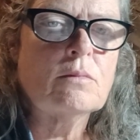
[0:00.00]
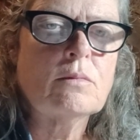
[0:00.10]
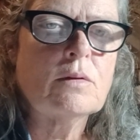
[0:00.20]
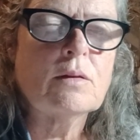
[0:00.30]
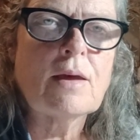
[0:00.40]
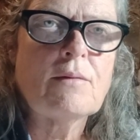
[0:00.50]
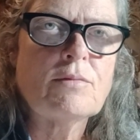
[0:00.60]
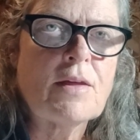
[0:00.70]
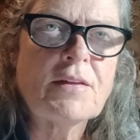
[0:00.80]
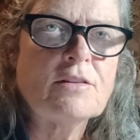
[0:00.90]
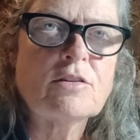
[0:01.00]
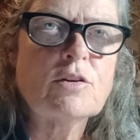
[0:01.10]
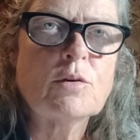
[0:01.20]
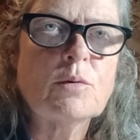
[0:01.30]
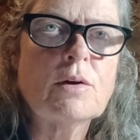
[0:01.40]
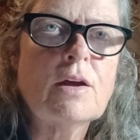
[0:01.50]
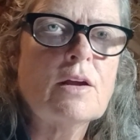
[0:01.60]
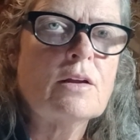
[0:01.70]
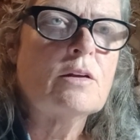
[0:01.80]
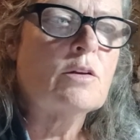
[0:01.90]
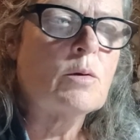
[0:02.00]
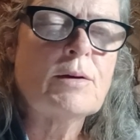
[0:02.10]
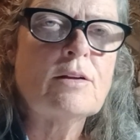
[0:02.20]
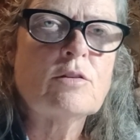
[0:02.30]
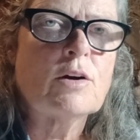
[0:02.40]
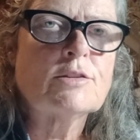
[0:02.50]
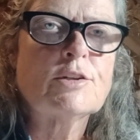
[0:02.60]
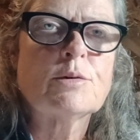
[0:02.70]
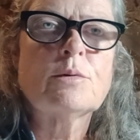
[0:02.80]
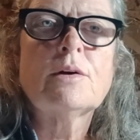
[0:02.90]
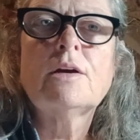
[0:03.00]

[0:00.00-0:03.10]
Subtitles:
have nothing to do, nobody to talk to.